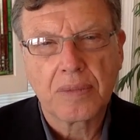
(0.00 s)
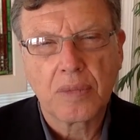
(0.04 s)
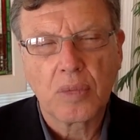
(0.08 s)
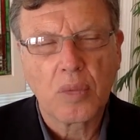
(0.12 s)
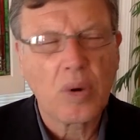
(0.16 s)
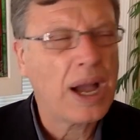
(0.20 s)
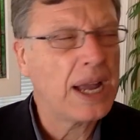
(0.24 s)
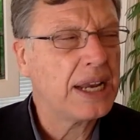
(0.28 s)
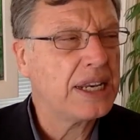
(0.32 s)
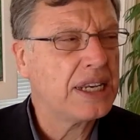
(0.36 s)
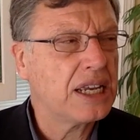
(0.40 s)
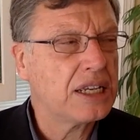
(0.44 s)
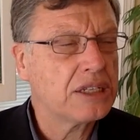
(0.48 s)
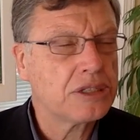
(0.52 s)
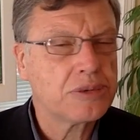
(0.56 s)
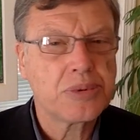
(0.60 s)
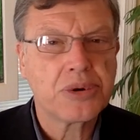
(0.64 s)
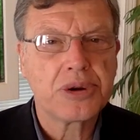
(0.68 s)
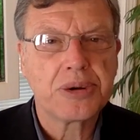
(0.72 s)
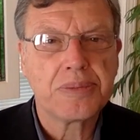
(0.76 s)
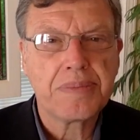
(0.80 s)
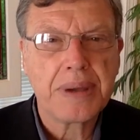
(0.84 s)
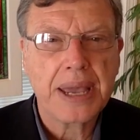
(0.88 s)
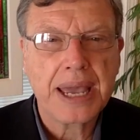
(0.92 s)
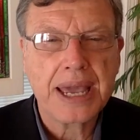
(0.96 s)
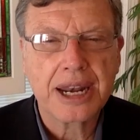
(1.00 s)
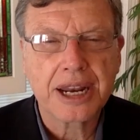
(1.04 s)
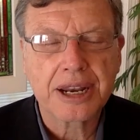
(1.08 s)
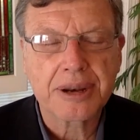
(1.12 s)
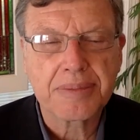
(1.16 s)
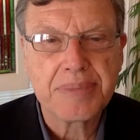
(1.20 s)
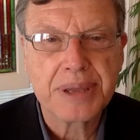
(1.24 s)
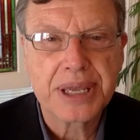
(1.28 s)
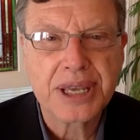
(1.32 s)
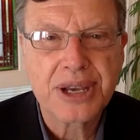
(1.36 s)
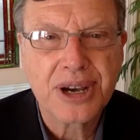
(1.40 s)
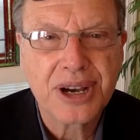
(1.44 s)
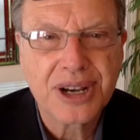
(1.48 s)
Why desperate and
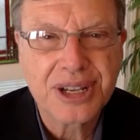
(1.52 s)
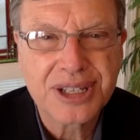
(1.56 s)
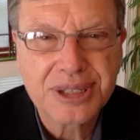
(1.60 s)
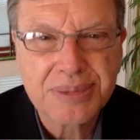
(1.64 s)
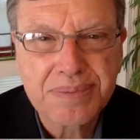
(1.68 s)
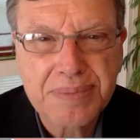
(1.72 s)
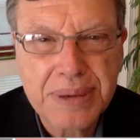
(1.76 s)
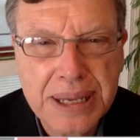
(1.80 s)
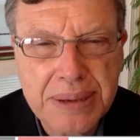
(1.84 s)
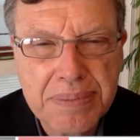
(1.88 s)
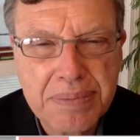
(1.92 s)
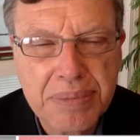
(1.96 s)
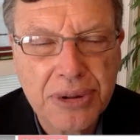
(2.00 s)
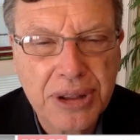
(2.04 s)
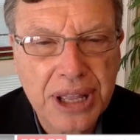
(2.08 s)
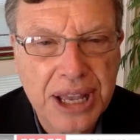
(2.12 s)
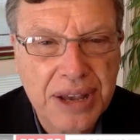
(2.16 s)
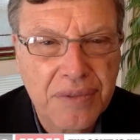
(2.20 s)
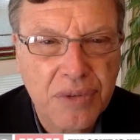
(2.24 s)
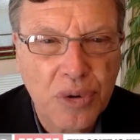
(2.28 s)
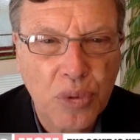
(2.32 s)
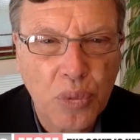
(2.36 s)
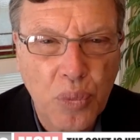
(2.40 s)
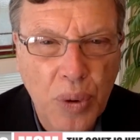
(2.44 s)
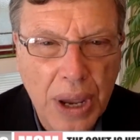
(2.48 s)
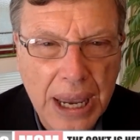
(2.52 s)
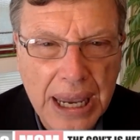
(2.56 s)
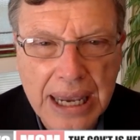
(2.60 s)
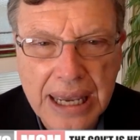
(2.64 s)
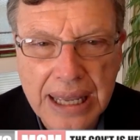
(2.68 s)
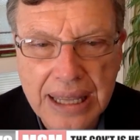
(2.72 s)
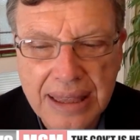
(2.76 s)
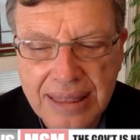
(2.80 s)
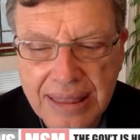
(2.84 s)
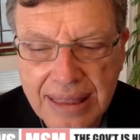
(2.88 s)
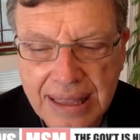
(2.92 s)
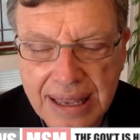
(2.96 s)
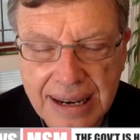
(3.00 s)
panicked? Because people have
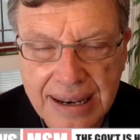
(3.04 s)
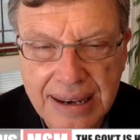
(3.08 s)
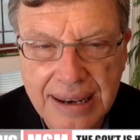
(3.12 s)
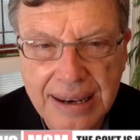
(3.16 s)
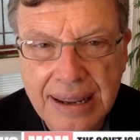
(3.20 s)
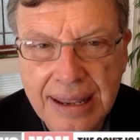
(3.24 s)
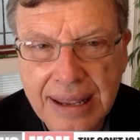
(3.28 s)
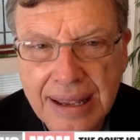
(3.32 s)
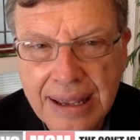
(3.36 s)
awakened that